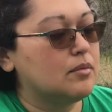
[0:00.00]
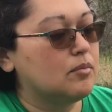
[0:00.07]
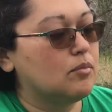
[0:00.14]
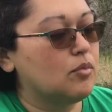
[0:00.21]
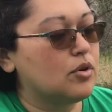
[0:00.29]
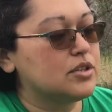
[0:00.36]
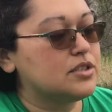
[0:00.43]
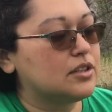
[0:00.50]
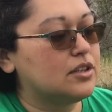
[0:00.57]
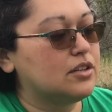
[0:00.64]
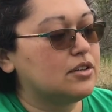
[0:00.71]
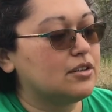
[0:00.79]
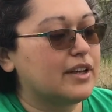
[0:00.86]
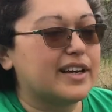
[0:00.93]
more
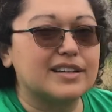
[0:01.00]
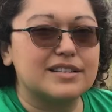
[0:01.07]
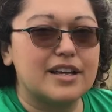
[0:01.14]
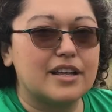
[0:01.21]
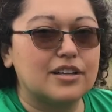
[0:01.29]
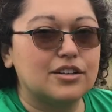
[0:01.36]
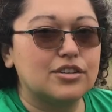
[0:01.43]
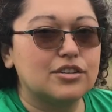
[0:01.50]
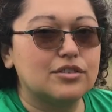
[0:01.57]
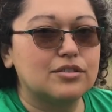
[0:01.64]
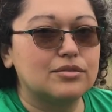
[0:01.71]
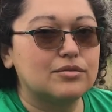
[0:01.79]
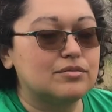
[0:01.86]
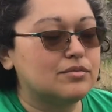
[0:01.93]
secure, like a tennis
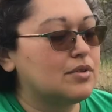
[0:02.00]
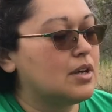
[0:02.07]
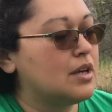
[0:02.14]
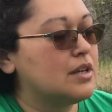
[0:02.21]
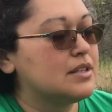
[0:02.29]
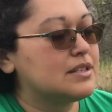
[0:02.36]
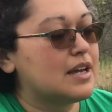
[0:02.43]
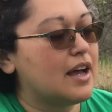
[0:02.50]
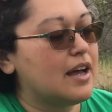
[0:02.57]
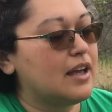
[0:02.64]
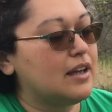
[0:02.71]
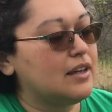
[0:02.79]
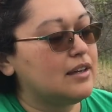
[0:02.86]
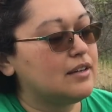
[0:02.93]
shoe
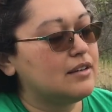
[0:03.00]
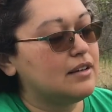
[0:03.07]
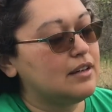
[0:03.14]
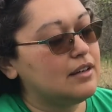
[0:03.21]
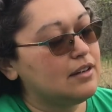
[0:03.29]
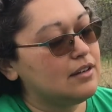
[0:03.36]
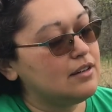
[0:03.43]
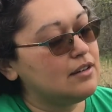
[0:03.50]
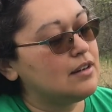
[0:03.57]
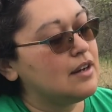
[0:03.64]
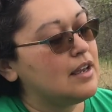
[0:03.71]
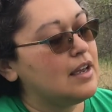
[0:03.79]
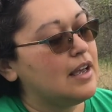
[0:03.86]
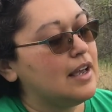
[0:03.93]
tie here,
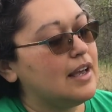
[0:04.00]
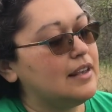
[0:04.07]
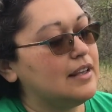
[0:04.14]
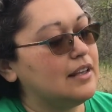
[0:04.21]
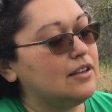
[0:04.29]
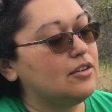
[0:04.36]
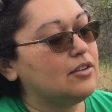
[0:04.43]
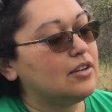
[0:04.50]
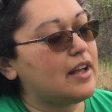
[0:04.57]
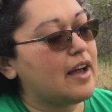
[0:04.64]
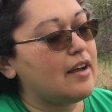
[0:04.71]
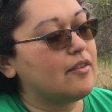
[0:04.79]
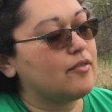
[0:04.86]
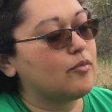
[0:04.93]
and then you could
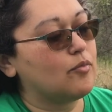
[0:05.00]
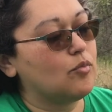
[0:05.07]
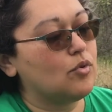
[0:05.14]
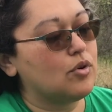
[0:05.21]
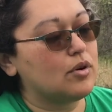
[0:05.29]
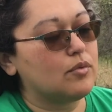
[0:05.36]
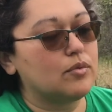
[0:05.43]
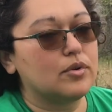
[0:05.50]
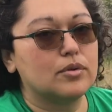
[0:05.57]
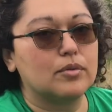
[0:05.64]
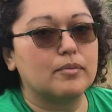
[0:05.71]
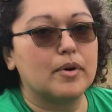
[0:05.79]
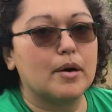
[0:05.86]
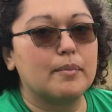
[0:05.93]
have more
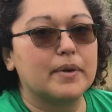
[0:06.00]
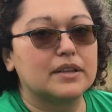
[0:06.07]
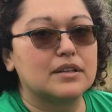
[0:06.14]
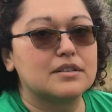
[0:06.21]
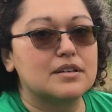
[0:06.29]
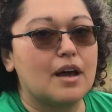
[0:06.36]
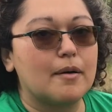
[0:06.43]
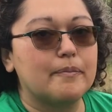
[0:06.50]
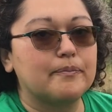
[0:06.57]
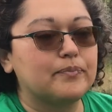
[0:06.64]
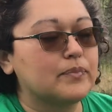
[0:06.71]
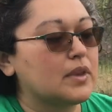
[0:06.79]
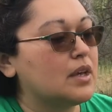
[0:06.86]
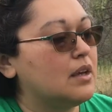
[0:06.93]
room up at the top.
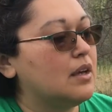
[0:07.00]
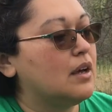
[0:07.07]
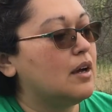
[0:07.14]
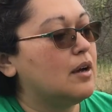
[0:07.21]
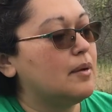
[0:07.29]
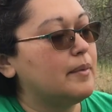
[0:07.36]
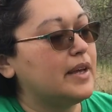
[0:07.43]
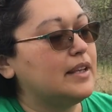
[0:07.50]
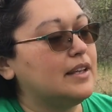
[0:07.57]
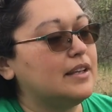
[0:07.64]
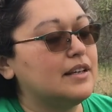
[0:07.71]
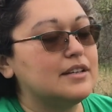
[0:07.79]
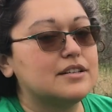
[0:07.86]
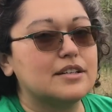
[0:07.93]
And
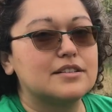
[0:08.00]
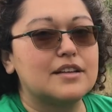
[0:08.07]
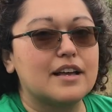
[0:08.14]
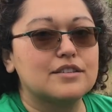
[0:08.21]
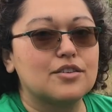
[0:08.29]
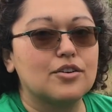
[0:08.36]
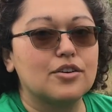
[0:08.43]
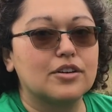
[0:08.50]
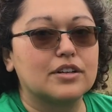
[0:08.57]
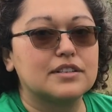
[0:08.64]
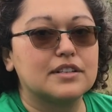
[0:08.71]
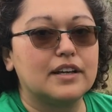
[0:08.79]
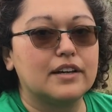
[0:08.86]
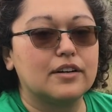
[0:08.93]
then it just has
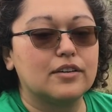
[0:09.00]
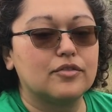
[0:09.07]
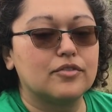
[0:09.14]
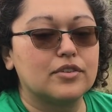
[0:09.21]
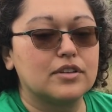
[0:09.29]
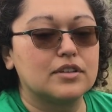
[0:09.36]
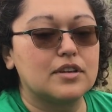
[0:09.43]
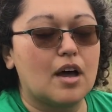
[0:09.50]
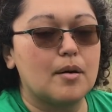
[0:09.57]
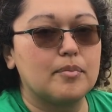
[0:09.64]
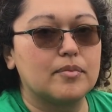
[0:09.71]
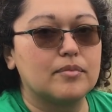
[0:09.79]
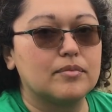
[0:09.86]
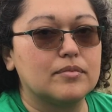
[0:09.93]
hooks here for the top
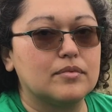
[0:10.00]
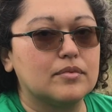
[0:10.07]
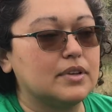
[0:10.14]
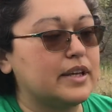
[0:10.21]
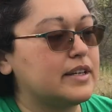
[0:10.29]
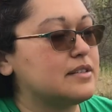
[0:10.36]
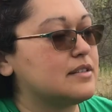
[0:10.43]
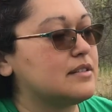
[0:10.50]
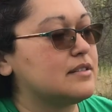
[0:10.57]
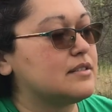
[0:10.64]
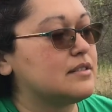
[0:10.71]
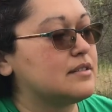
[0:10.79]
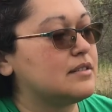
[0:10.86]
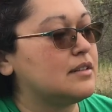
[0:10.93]
laces.